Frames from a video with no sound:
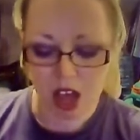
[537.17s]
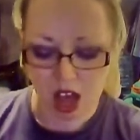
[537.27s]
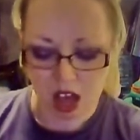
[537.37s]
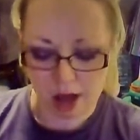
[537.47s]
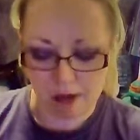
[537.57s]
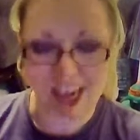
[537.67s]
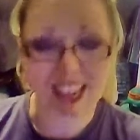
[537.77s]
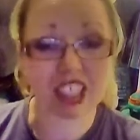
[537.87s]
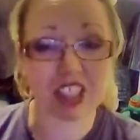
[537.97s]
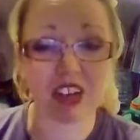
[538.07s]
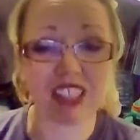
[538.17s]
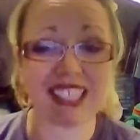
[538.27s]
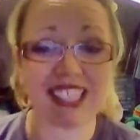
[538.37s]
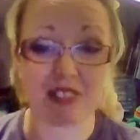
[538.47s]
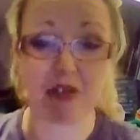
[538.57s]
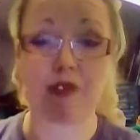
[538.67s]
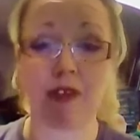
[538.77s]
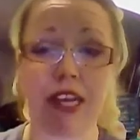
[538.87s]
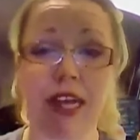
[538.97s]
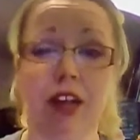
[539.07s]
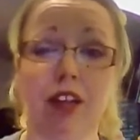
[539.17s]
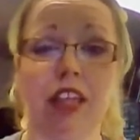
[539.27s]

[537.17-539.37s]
and actually tried to eat Raphael.